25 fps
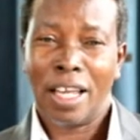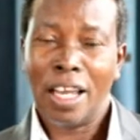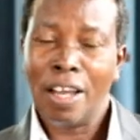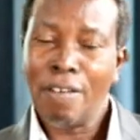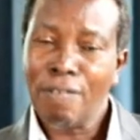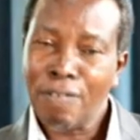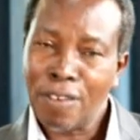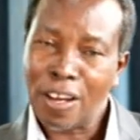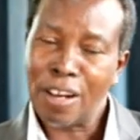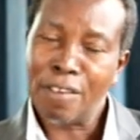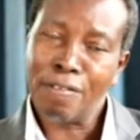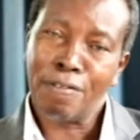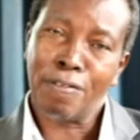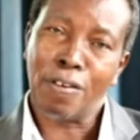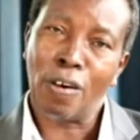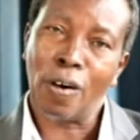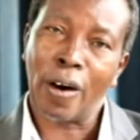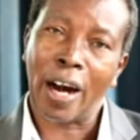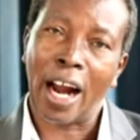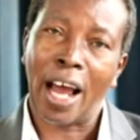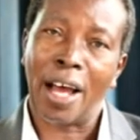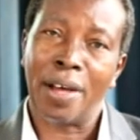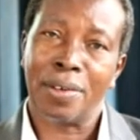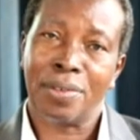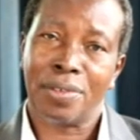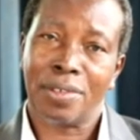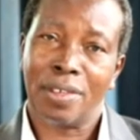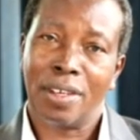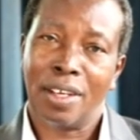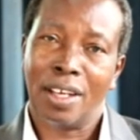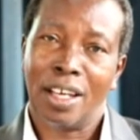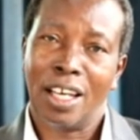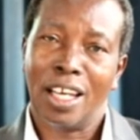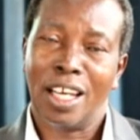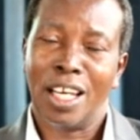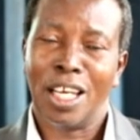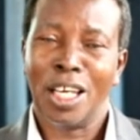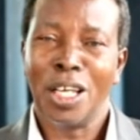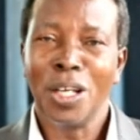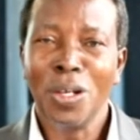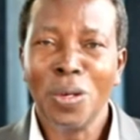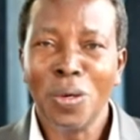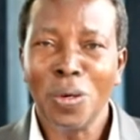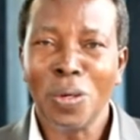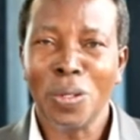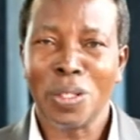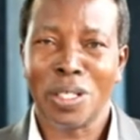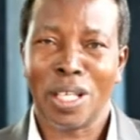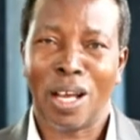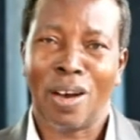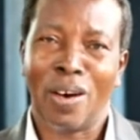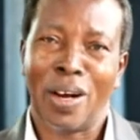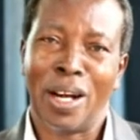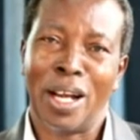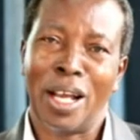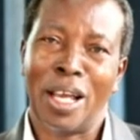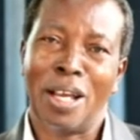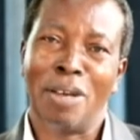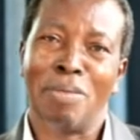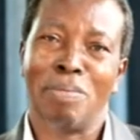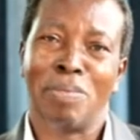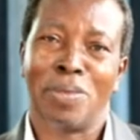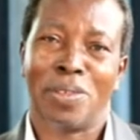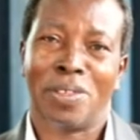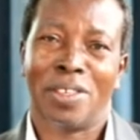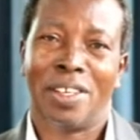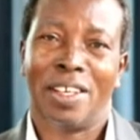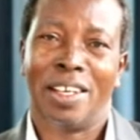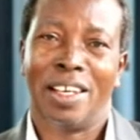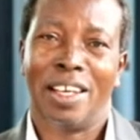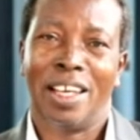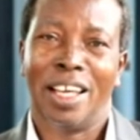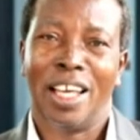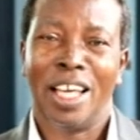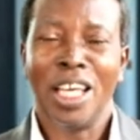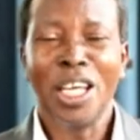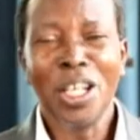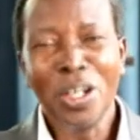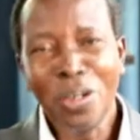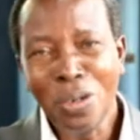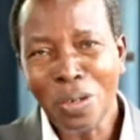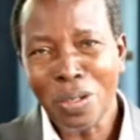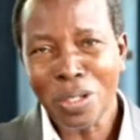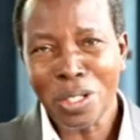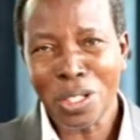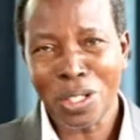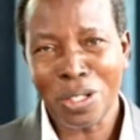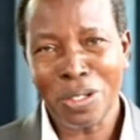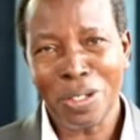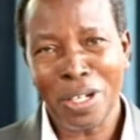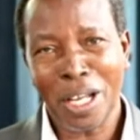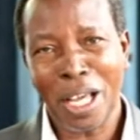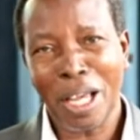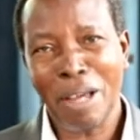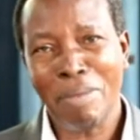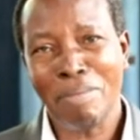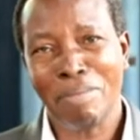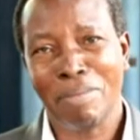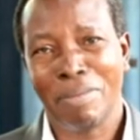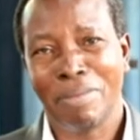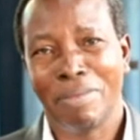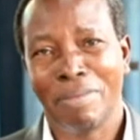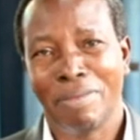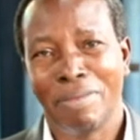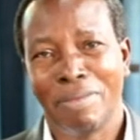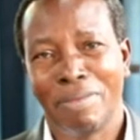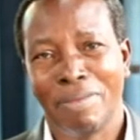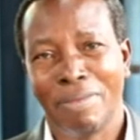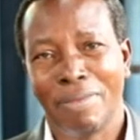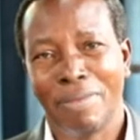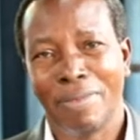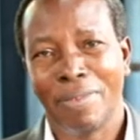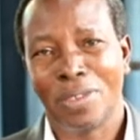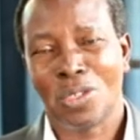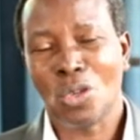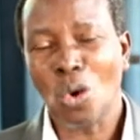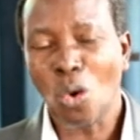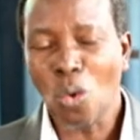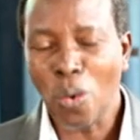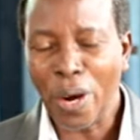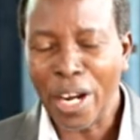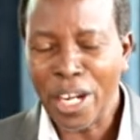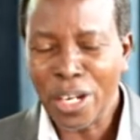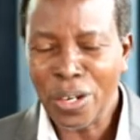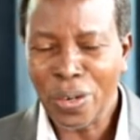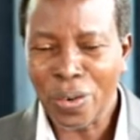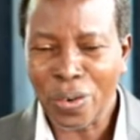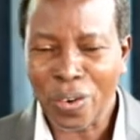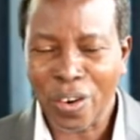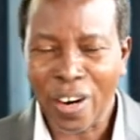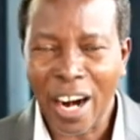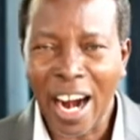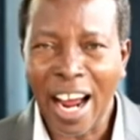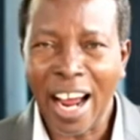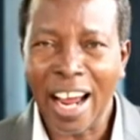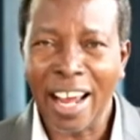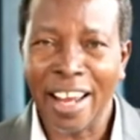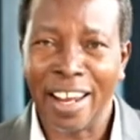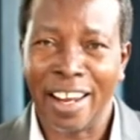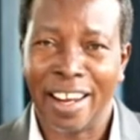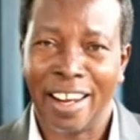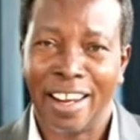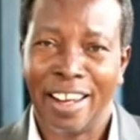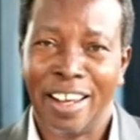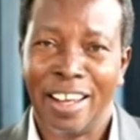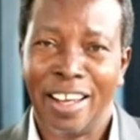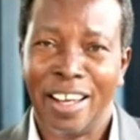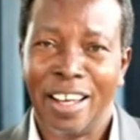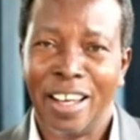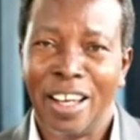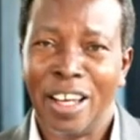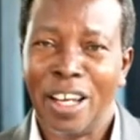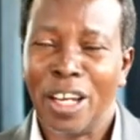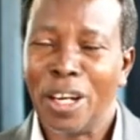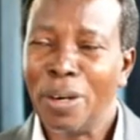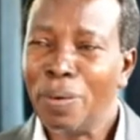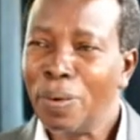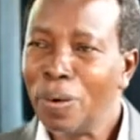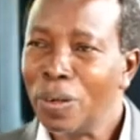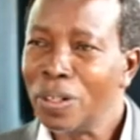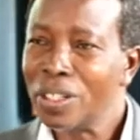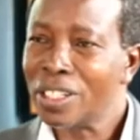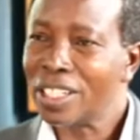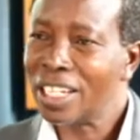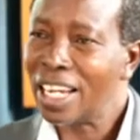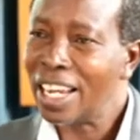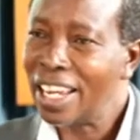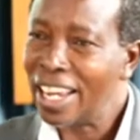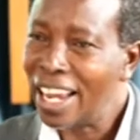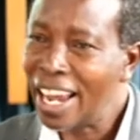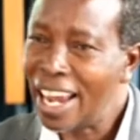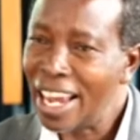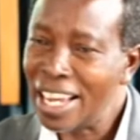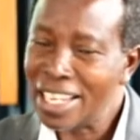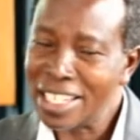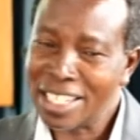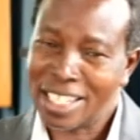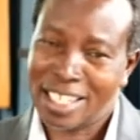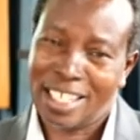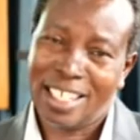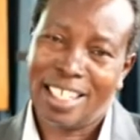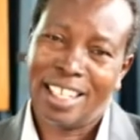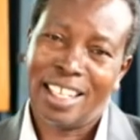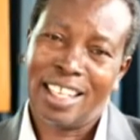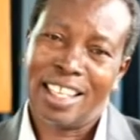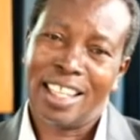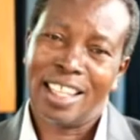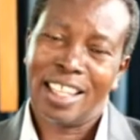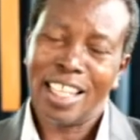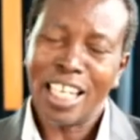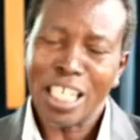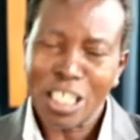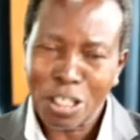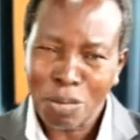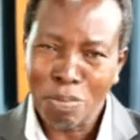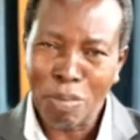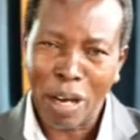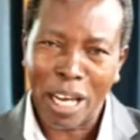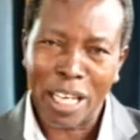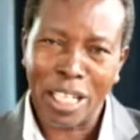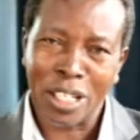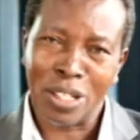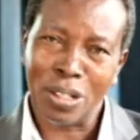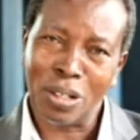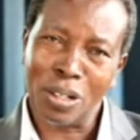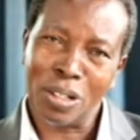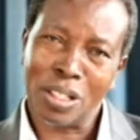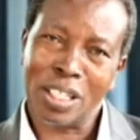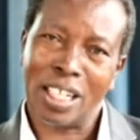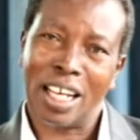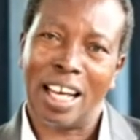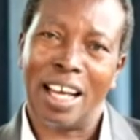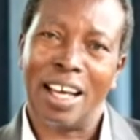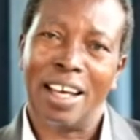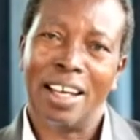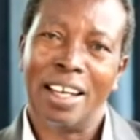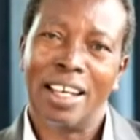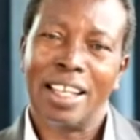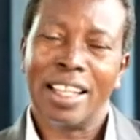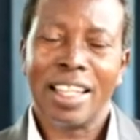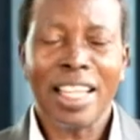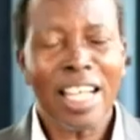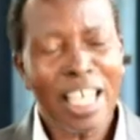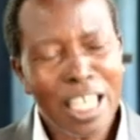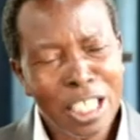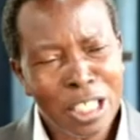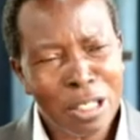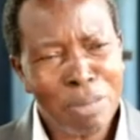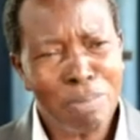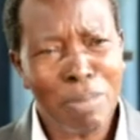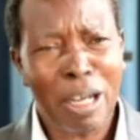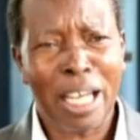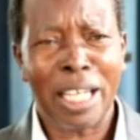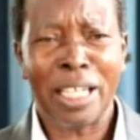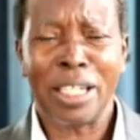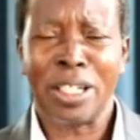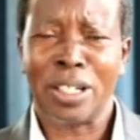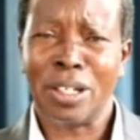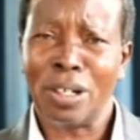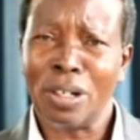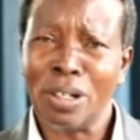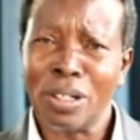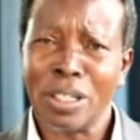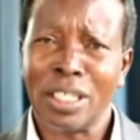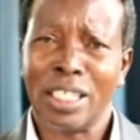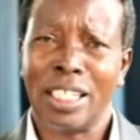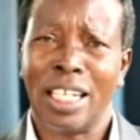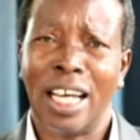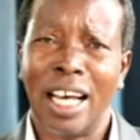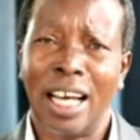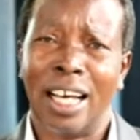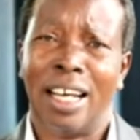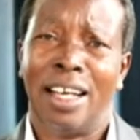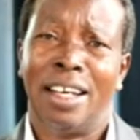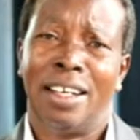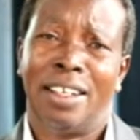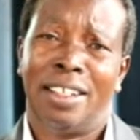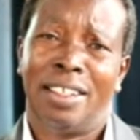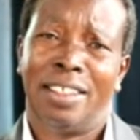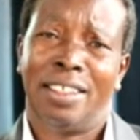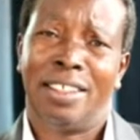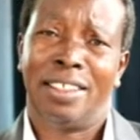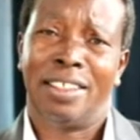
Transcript: Even for us, He knows our names. He knows your name. So when you cry, He will say, yes, that's my daughter. That's my daughter.